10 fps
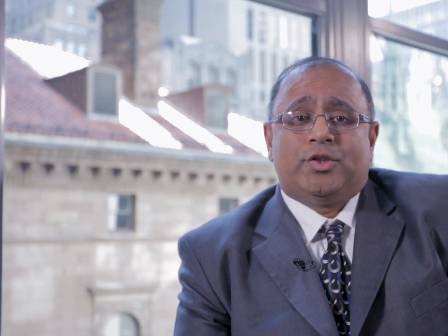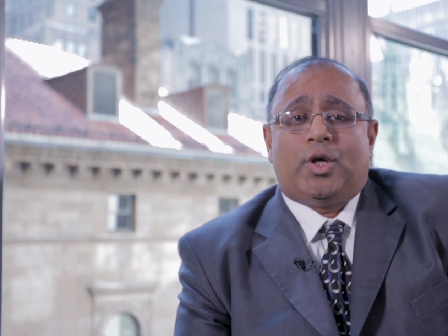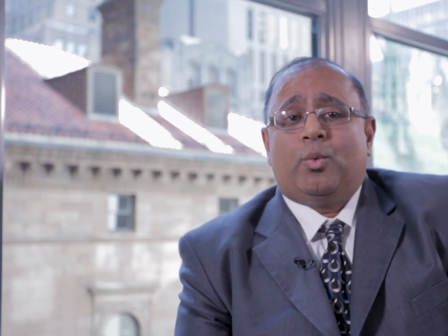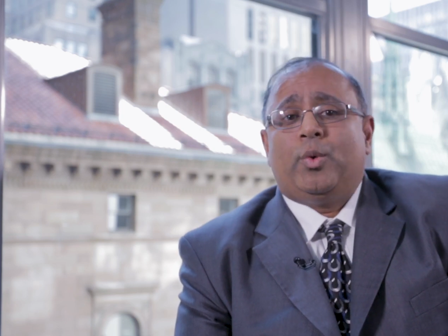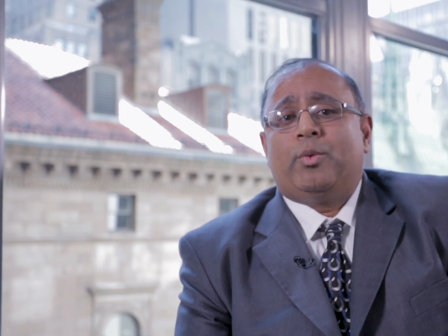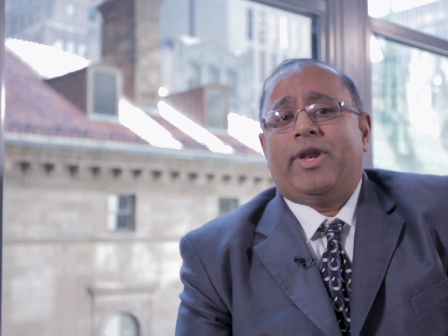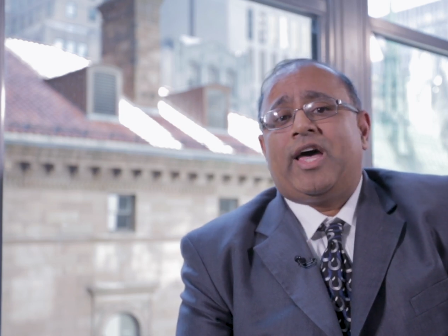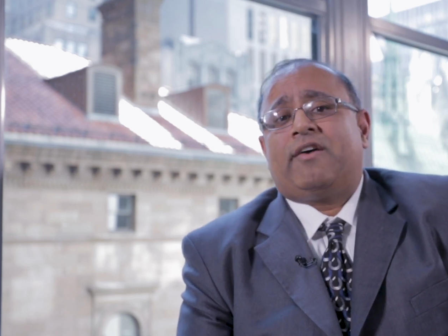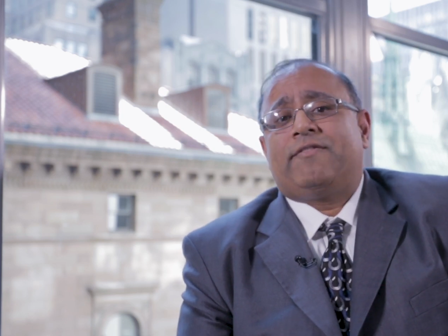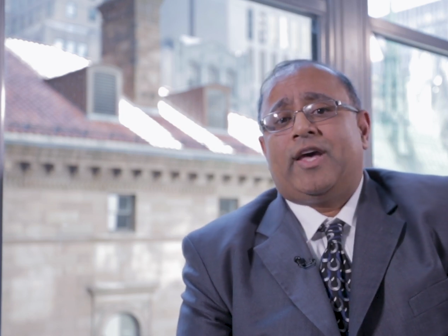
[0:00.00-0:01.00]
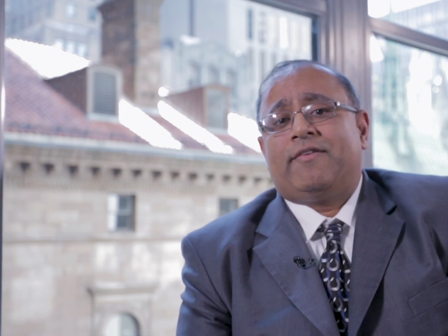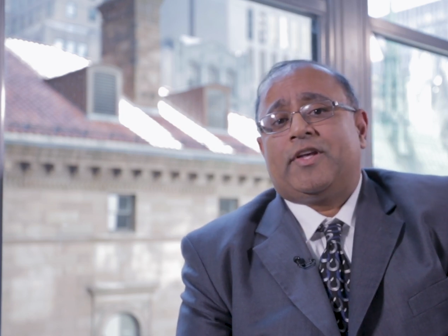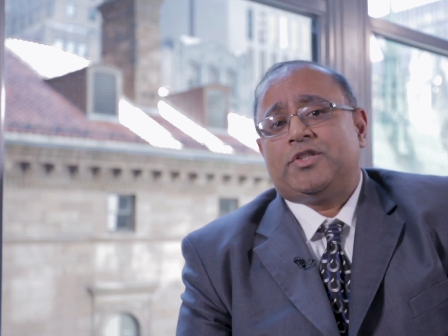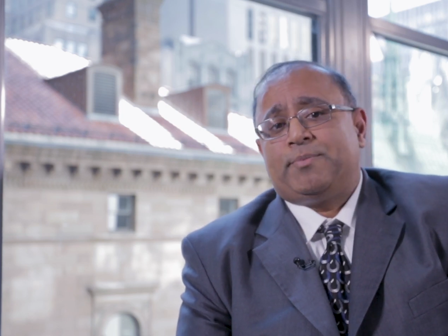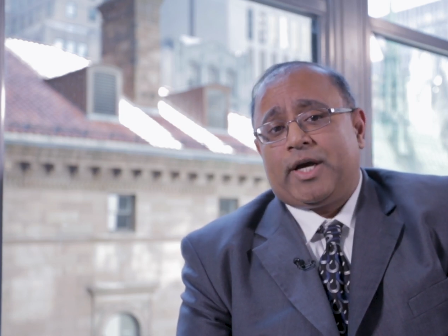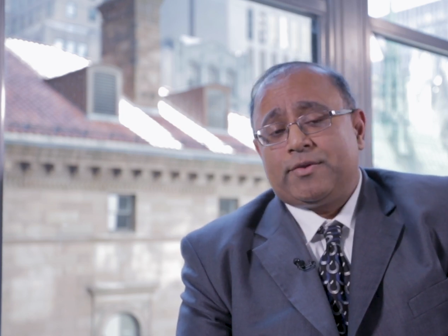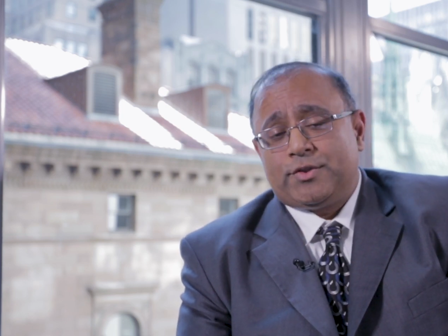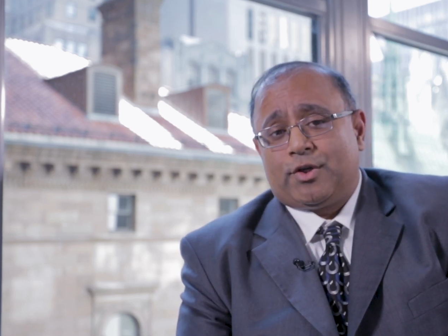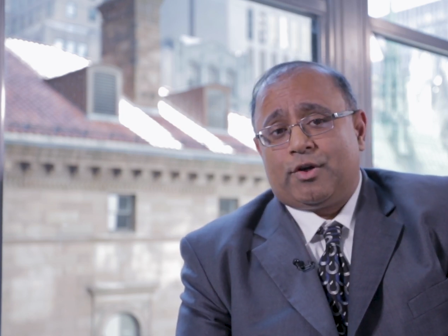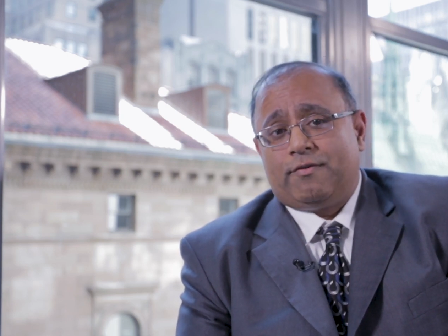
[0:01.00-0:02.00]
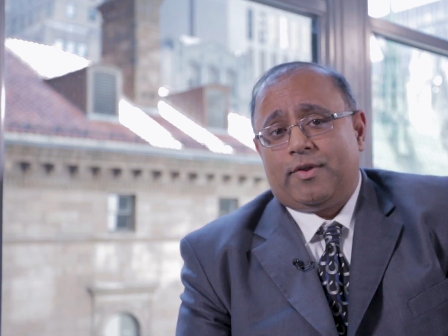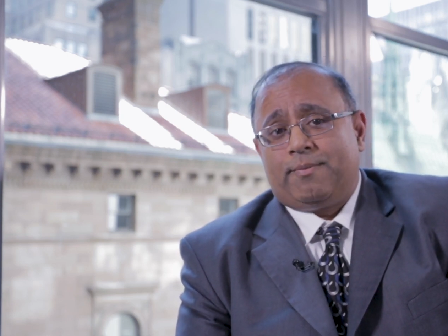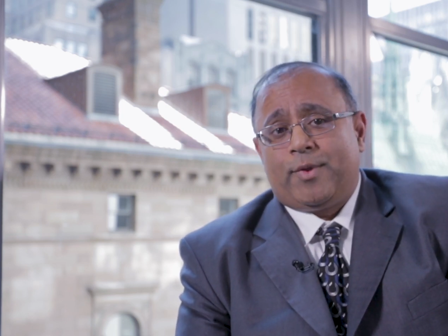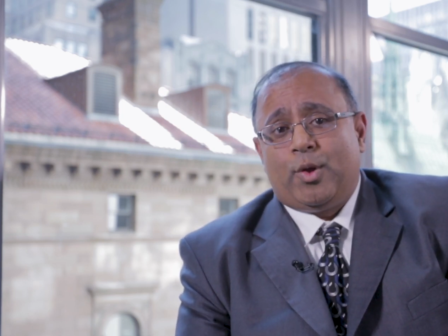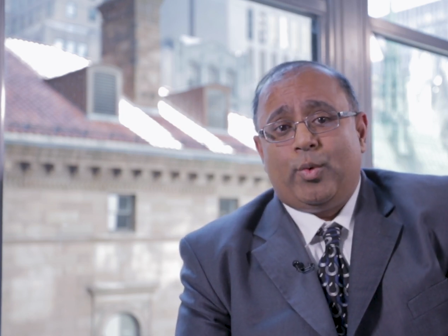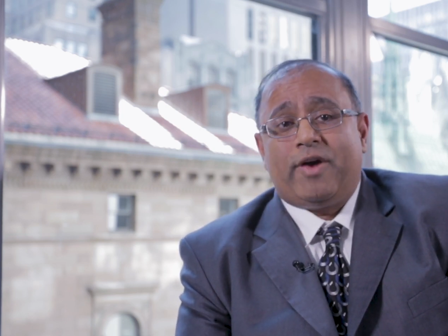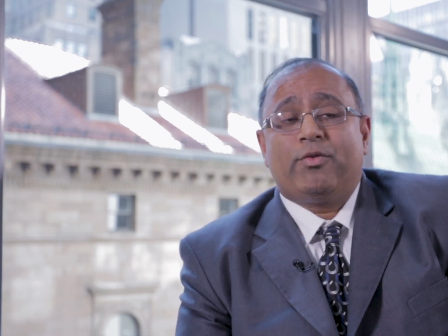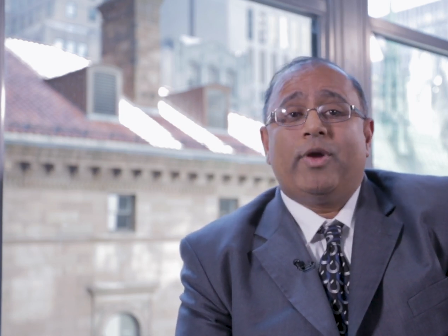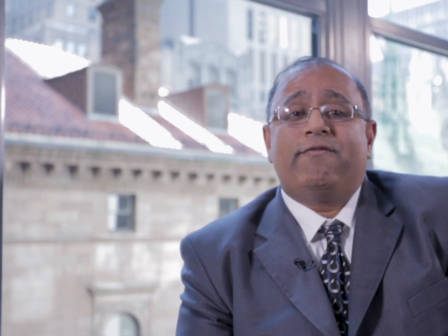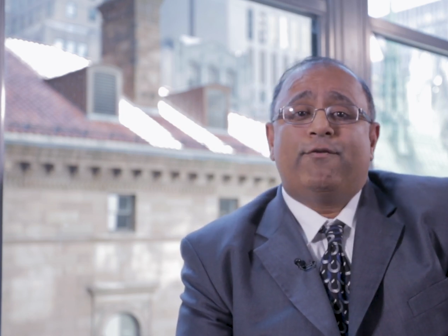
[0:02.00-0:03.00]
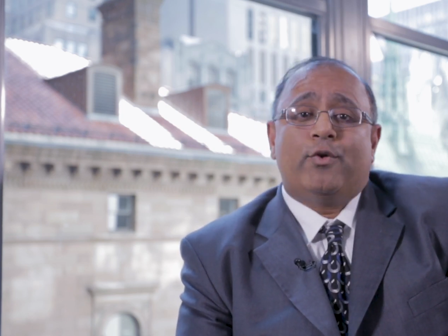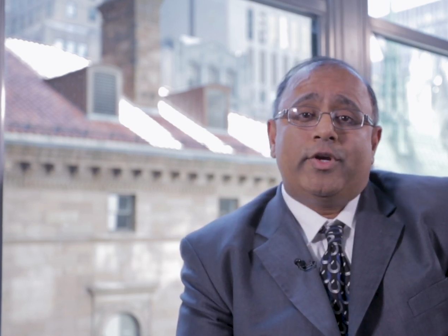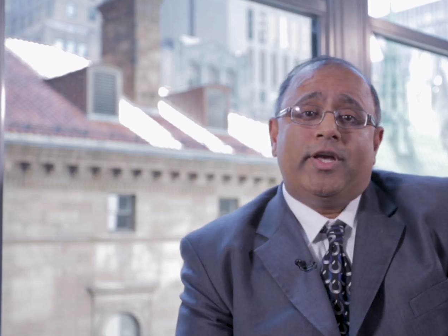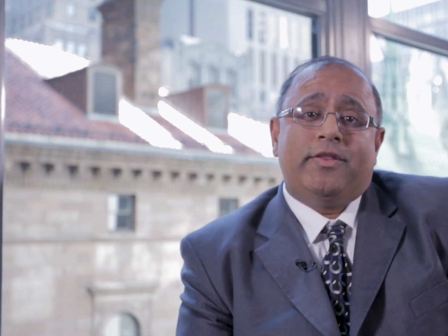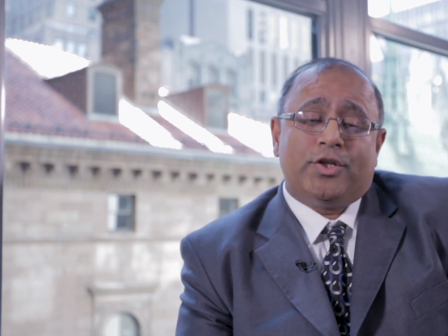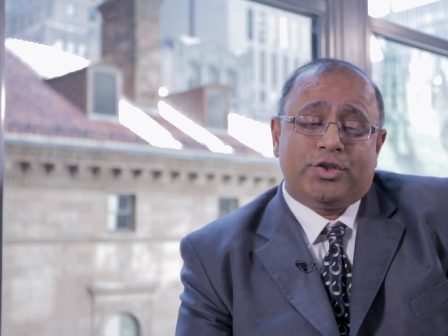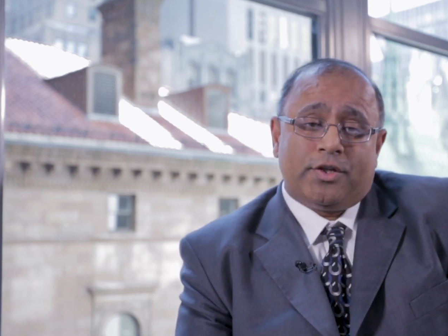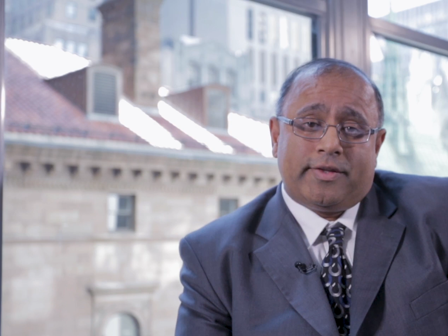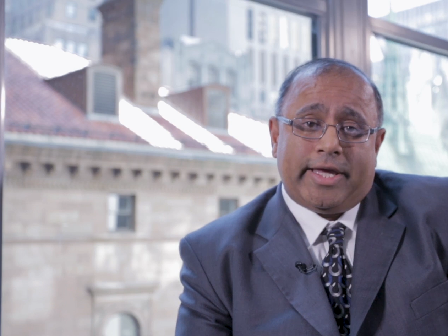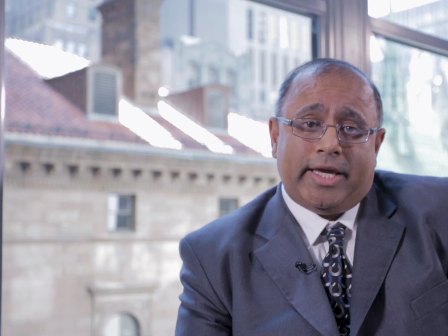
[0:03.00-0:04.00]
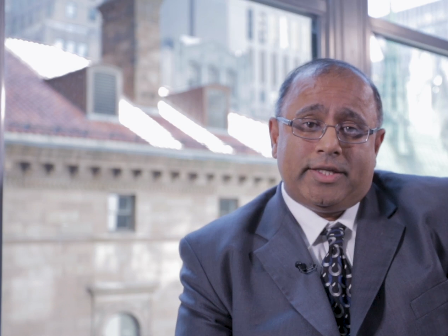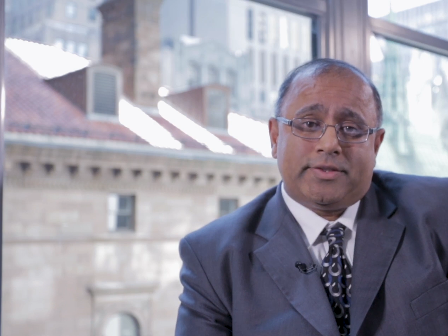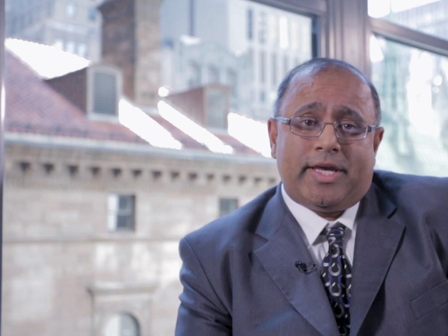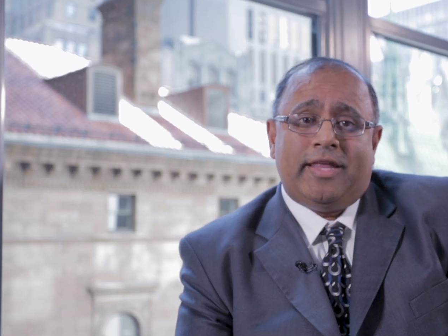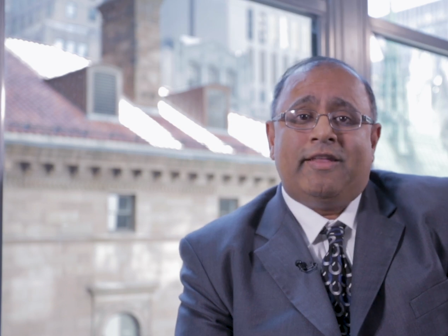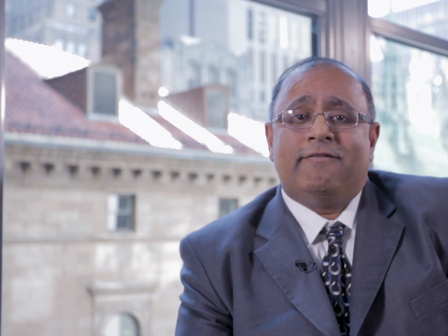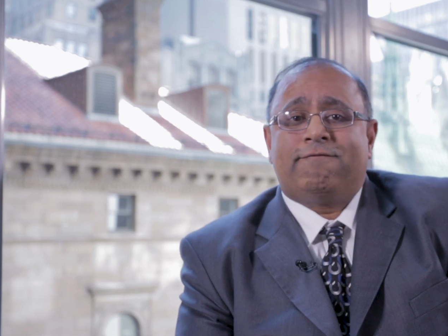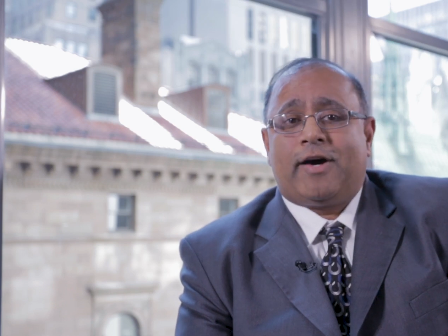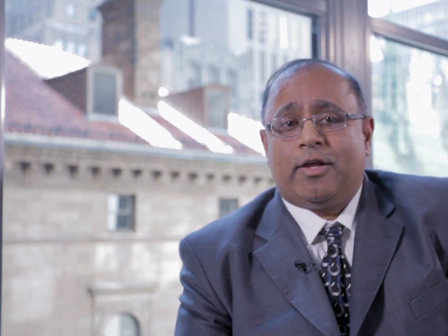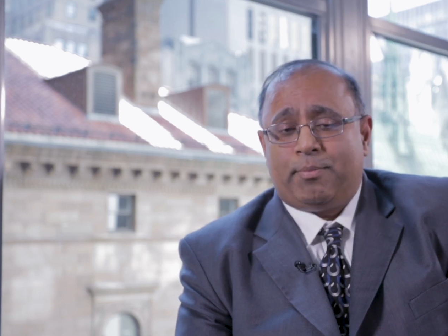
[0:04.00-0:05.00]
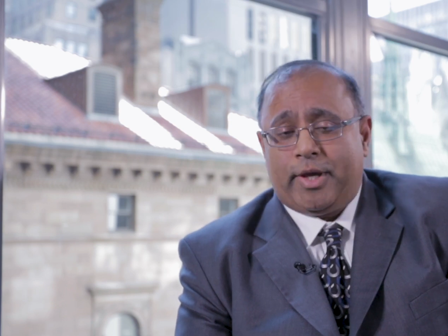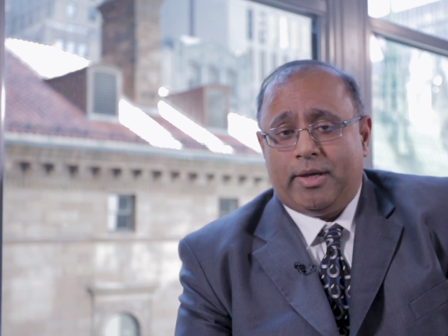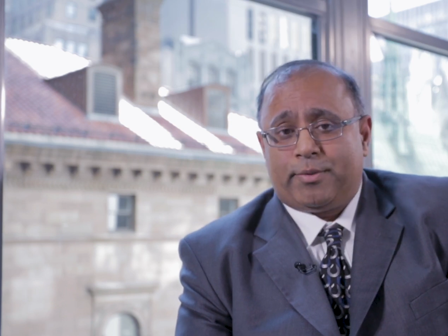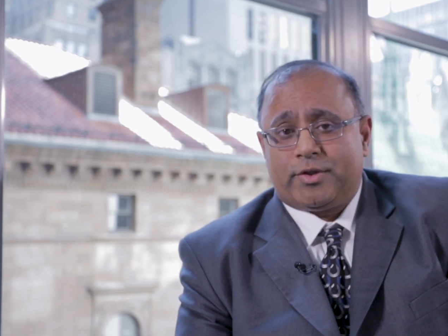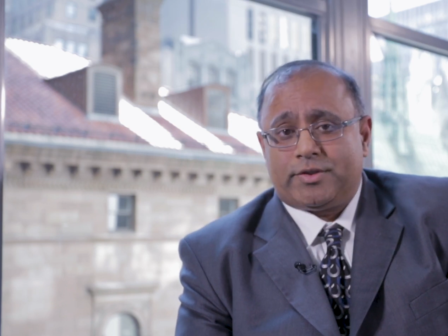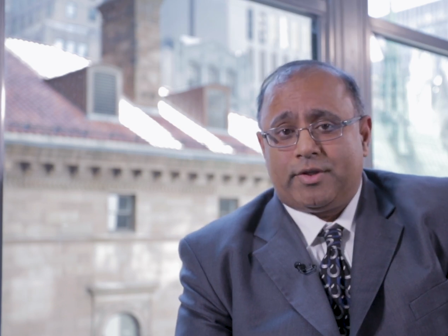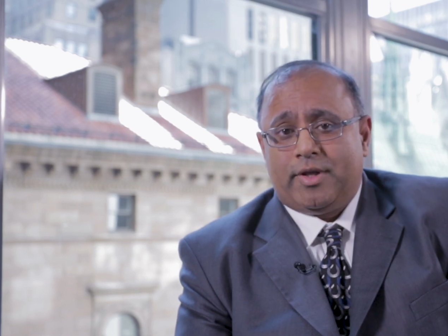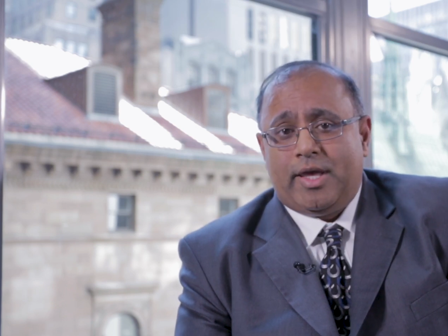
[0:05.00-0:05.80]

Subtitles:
So we would have to have that spouse served. We have to wait 40 additional days and then file the papers.